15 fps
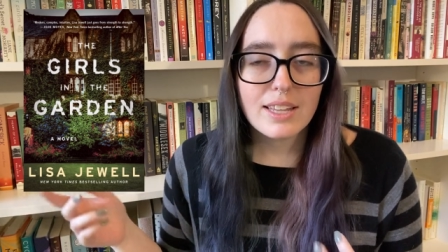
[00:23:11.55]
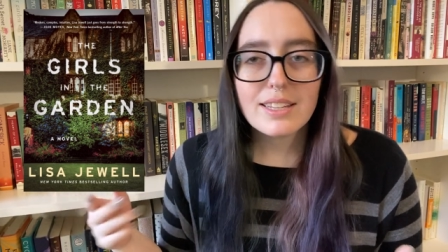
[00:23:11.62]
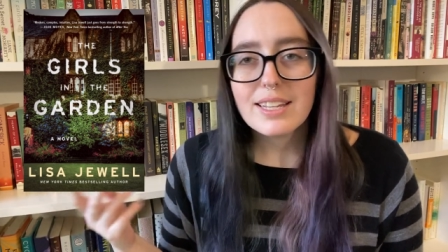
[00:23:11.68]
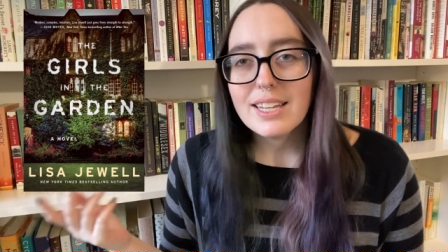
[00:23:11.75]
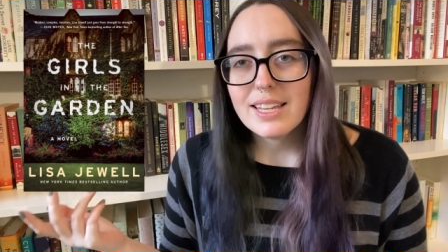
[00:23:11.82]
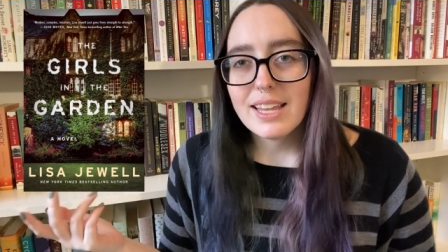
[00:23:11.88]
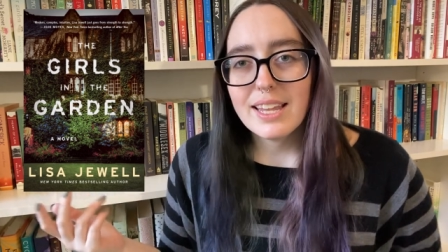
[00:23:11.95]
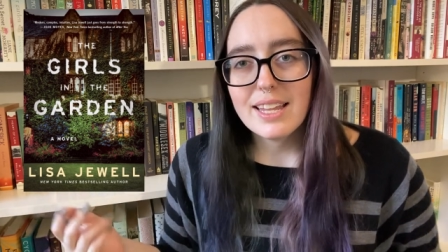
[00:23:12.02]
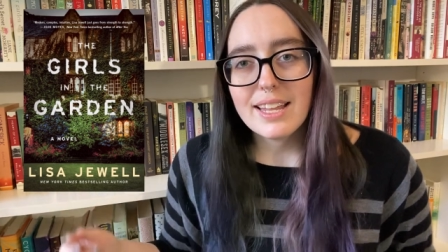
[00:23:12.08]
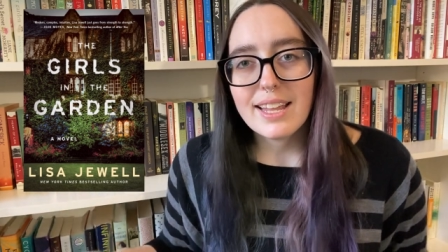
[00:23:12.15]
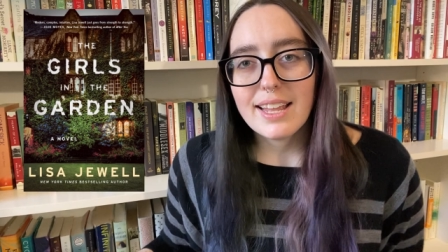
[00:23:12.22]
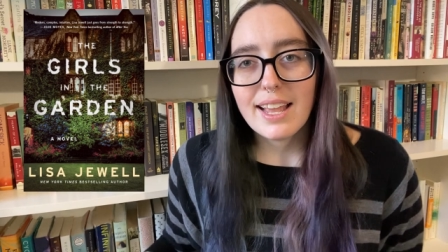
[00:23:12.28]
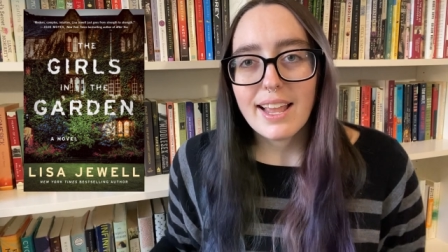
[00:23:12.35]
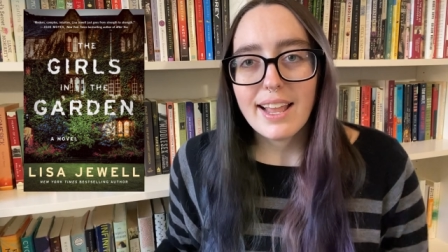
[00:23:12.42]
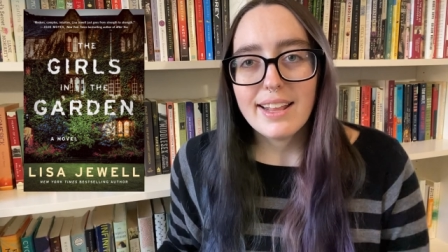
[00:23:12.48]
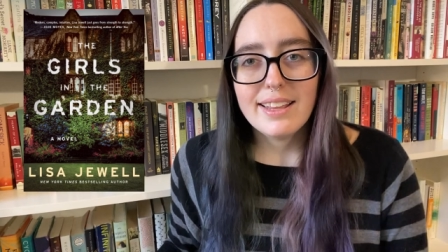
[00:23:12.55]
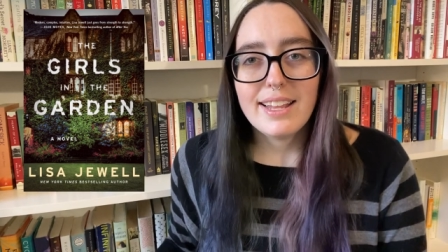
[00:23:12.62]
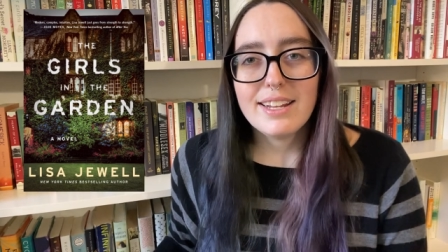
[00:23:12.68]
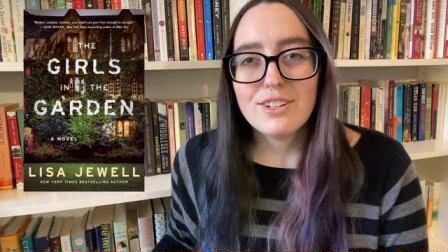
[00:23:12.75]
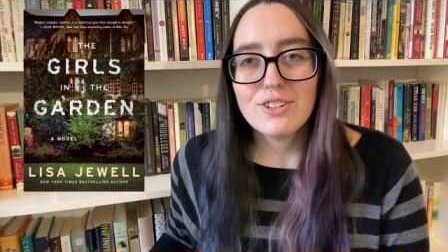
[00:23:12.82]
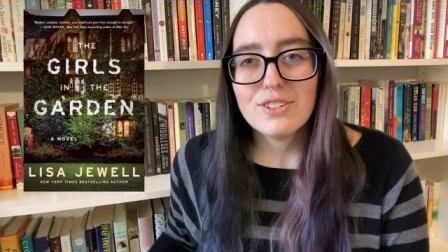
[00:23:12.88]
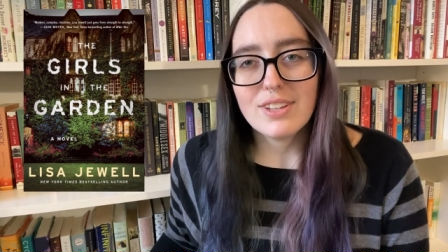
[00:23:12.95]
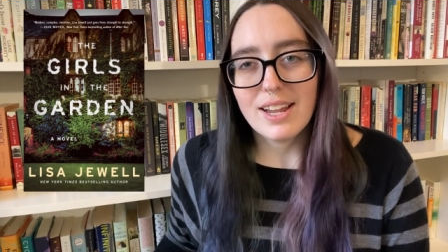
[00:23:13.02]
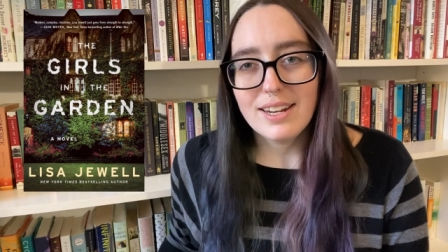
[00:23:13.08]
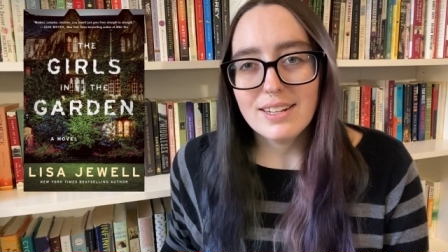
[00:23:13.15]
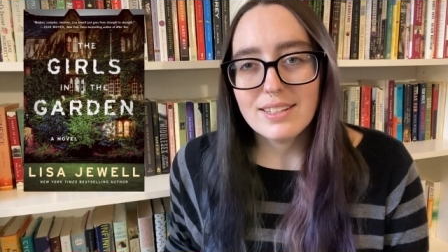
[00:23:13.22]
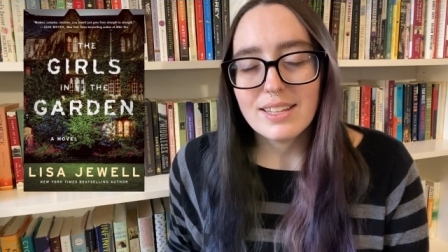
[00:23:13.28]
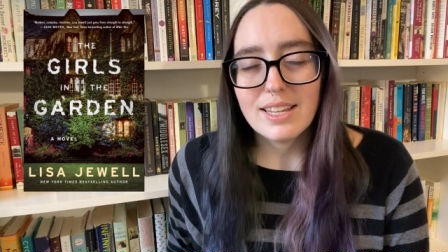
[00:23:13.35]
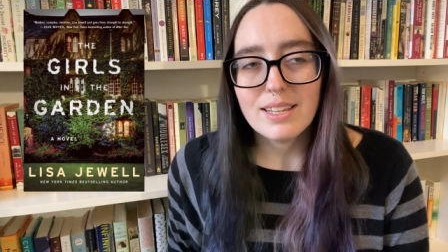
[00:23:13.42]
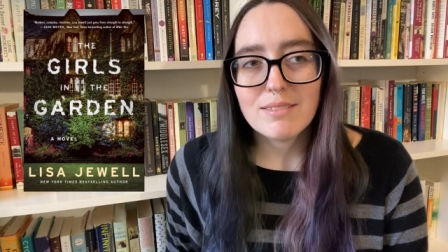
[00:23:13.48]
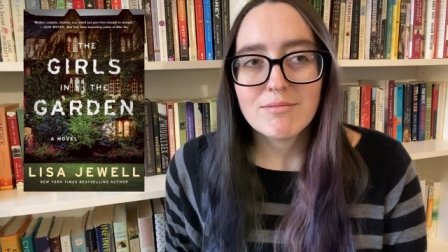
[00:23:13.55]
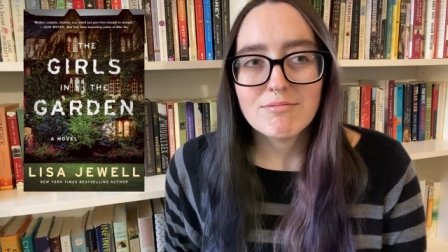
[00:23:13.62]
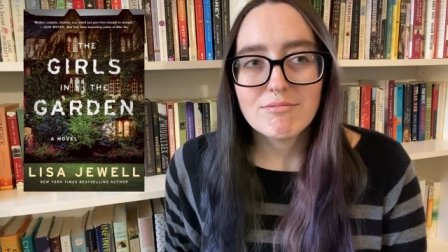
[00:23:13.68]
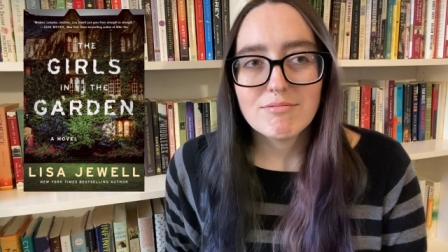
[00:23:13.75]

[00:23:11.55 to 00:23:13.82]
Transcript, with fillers: Like, it, and it just kind of like